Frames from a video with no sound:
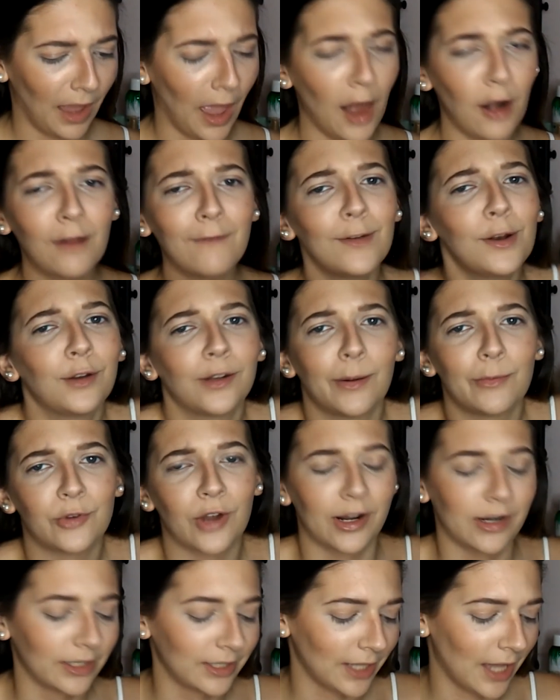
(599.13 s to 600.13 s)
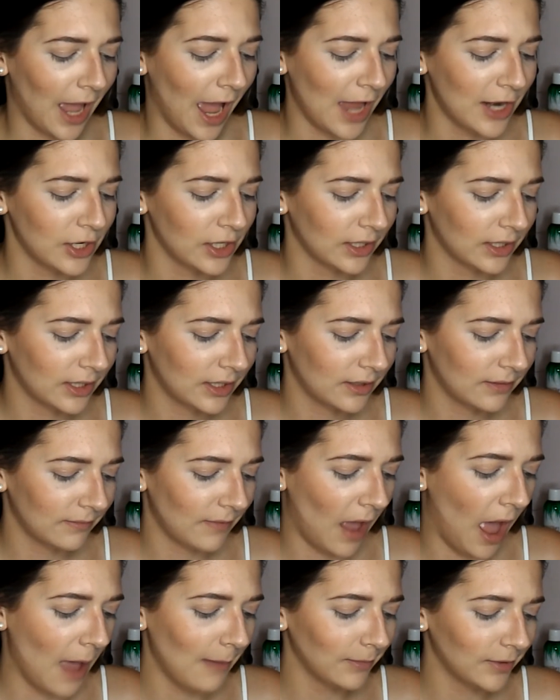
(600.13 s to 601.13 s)
I don't even know what I'm trying to say.
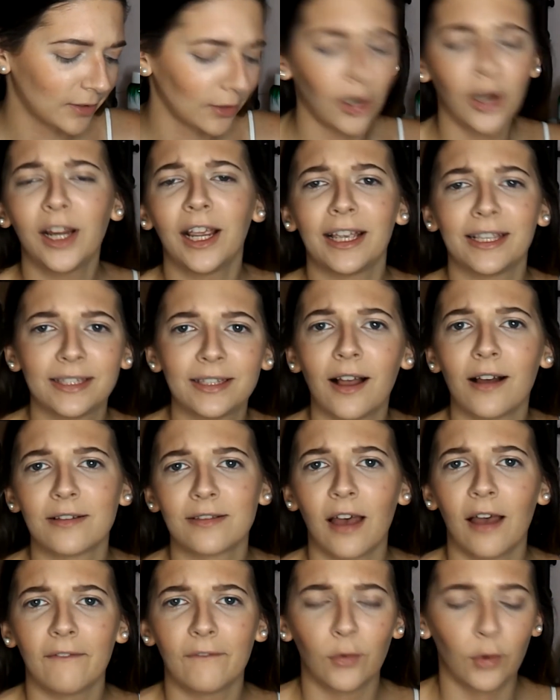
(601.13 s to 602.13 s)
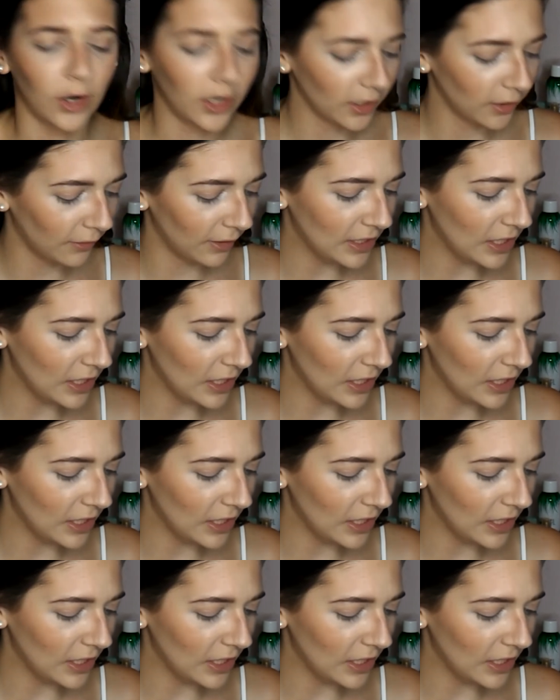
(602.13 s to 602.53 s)
I'm sorry I sung that for you.